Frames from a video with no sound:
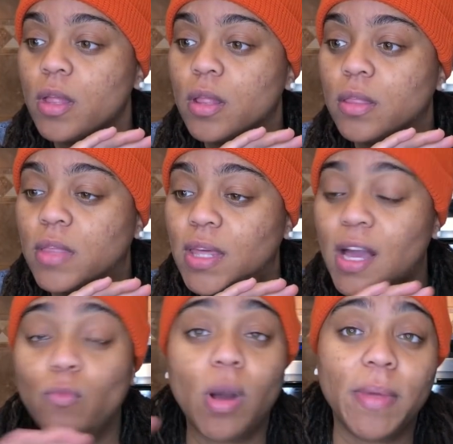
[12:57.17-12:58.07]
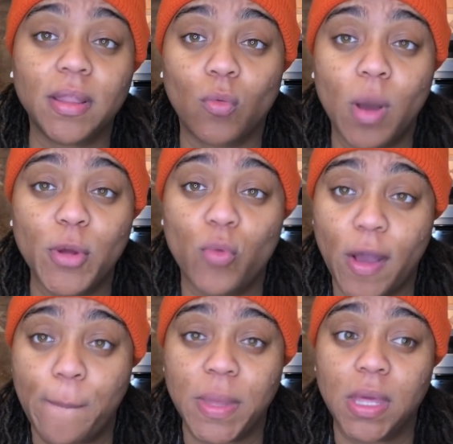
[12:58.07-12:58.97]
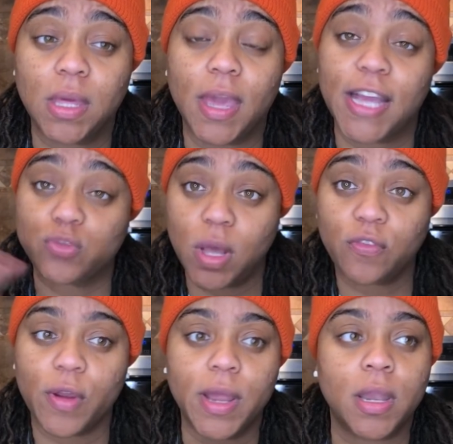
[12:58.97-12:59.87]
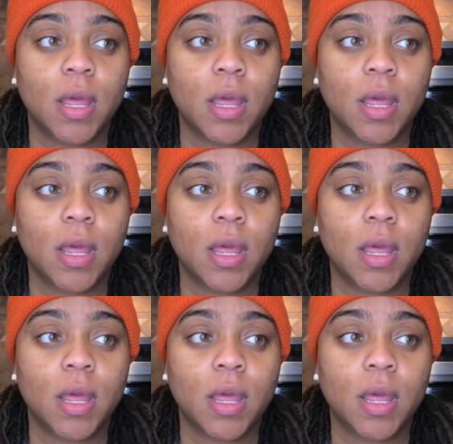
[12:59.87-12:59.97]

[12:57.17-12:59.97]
The young woman, the woman who helped me, Antoine's friend,